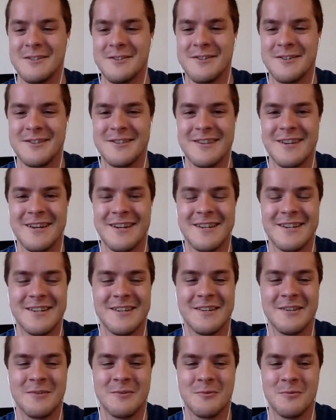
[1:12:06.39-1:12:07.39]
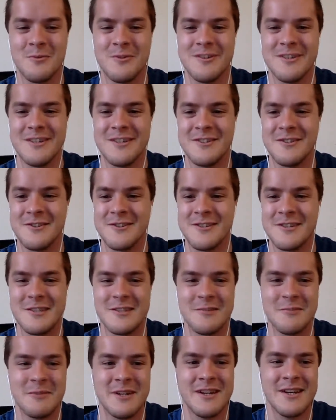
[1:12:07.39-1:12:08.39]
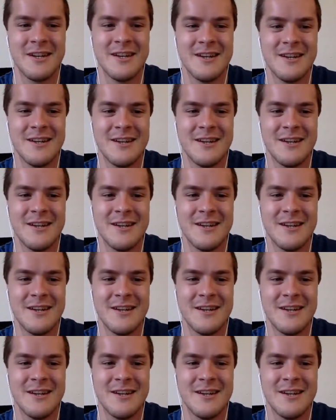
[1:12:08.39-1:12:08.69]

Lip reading: looks like. It's really interesting to me.